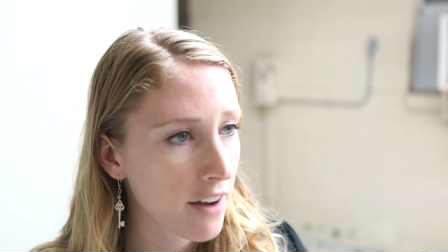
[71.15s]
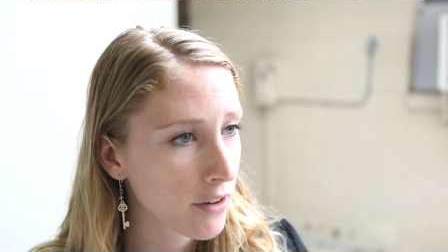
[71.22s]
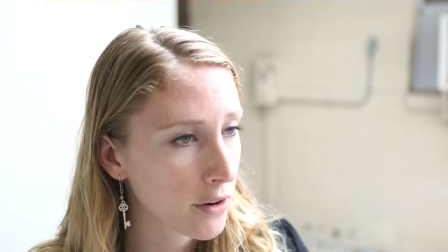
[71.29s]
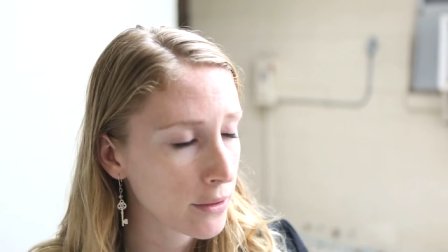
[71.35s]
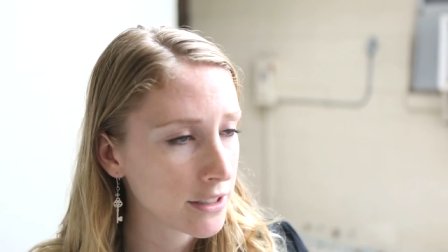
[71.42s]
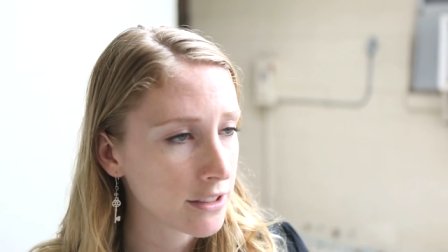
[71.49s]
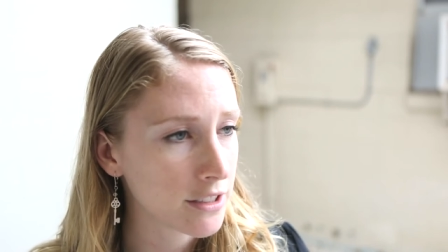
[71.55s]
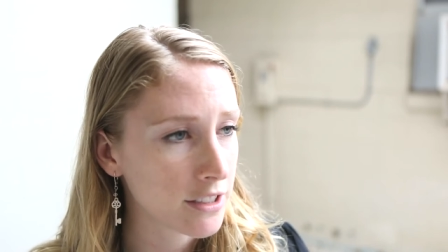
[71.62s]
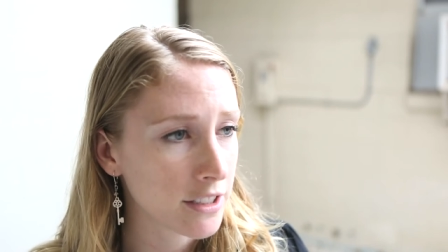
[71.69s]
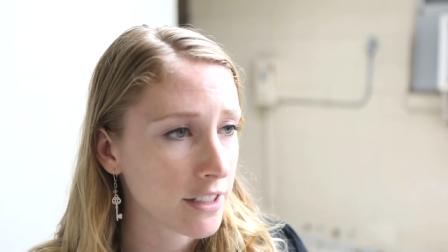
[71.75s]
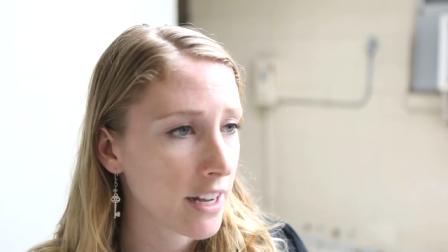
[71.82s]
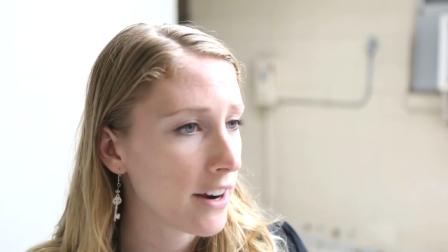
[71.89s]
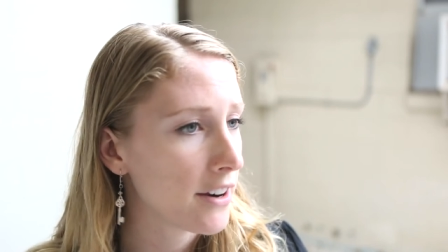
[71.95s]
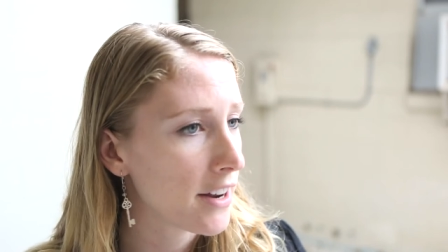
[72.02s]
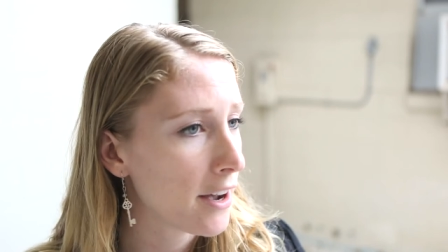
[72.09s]
everyone's
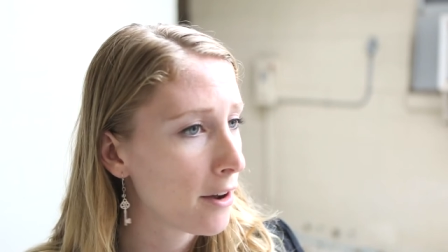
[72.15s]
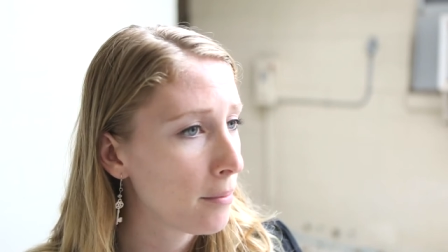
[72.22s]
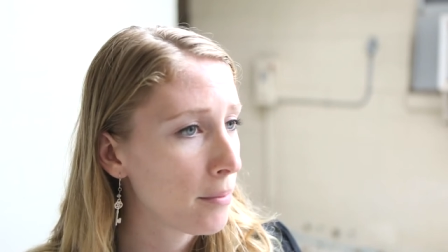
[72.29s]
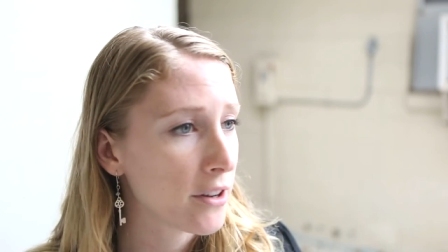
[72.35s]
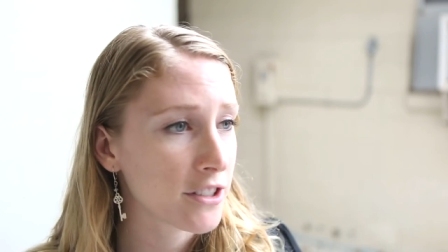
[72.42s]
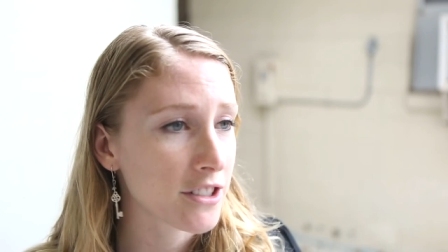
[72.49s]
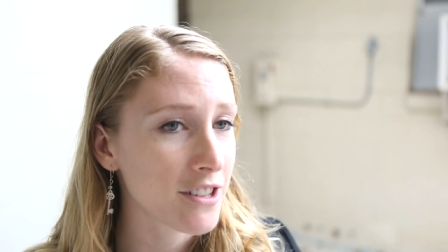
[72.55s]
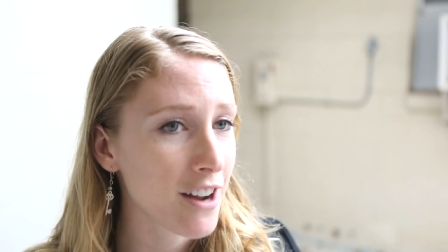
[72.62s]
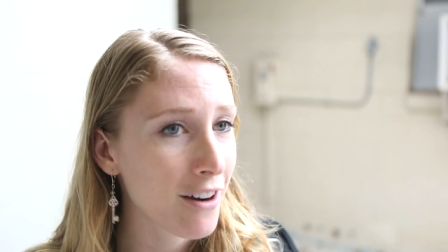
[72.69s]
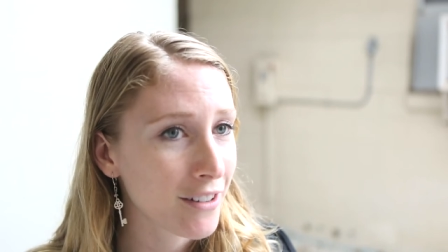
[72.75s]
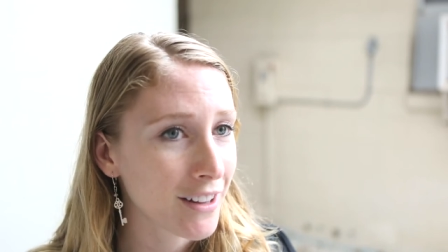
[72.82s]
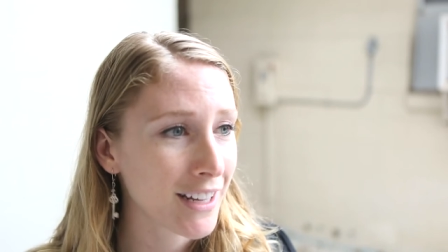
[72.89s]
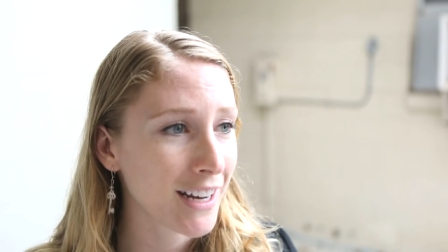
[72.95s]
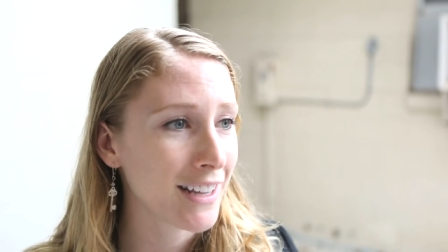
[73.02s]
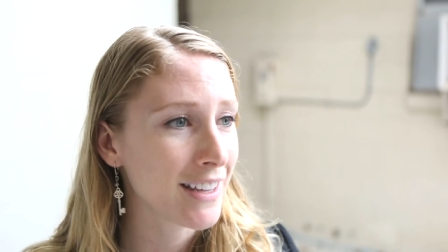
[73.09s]
desire to help, there's not
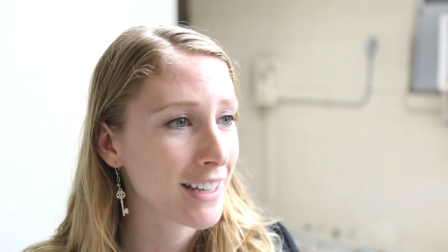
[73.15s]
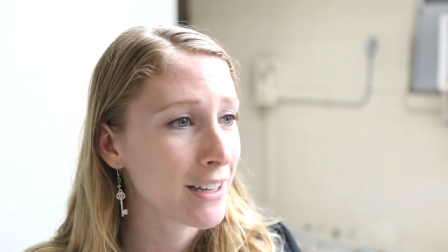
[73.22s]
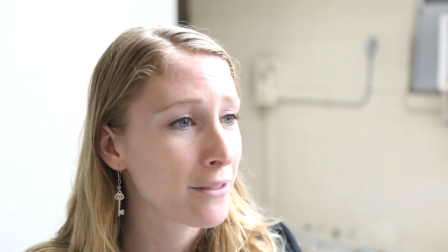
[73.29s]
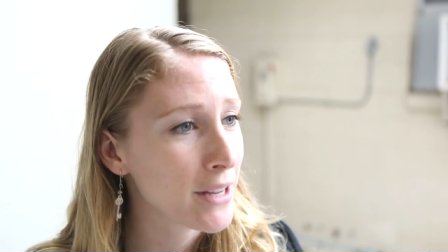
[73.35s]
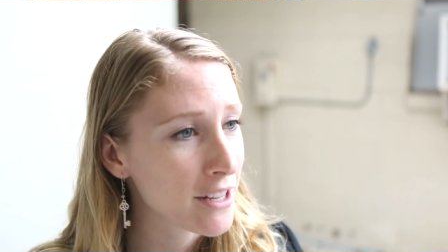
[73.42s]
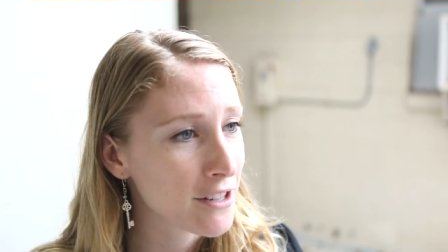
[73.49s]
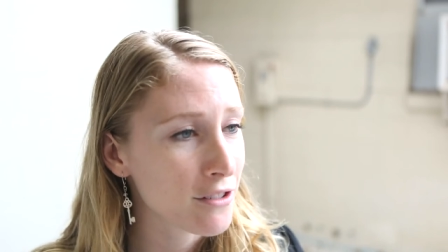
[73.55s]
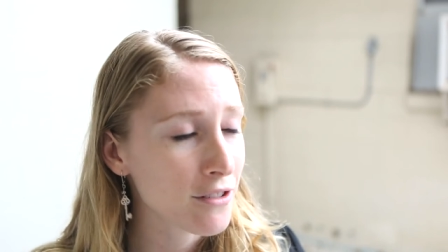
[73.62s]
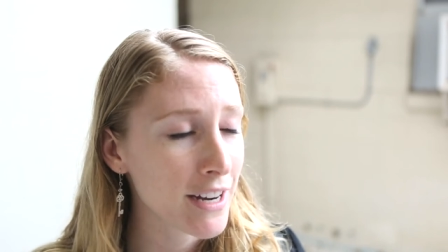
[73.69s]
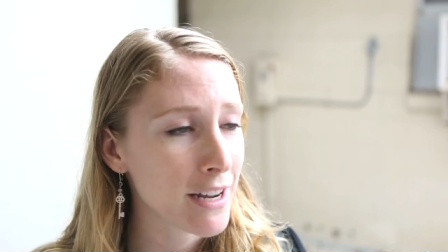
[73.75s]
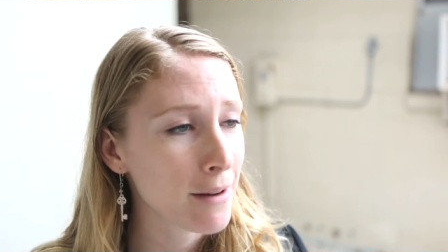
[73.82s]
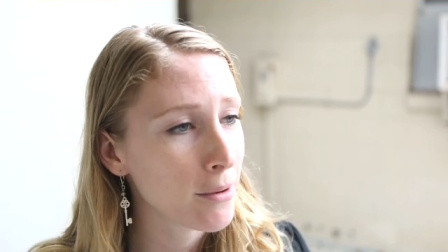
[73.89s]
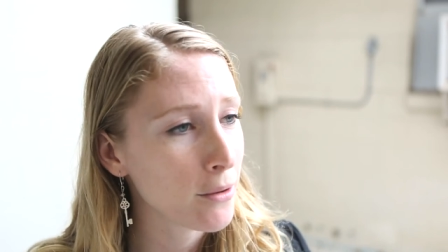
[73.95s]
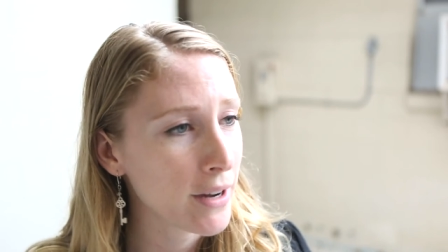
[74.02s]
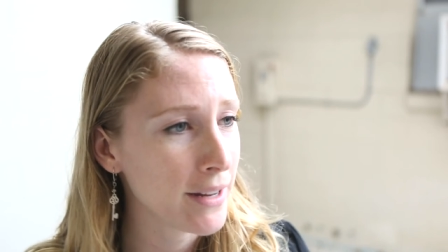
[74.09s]
really anything that we can do
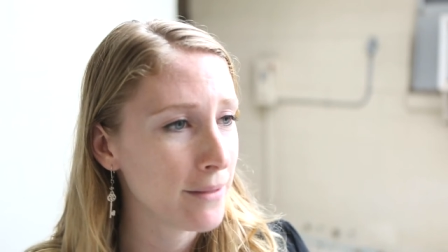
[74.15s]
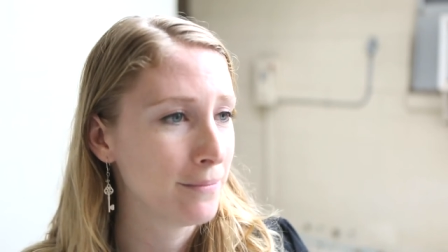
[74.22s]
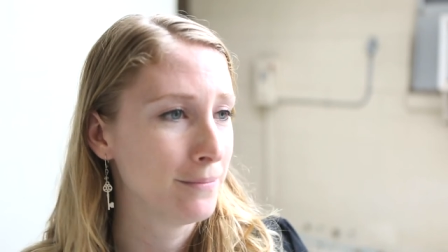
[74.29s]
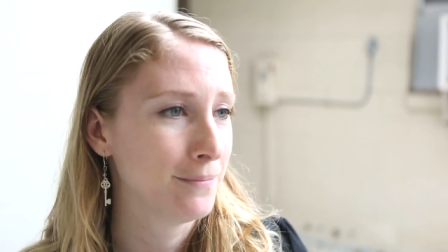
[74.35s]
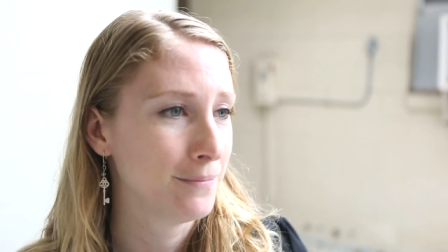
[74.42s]
right now but wait.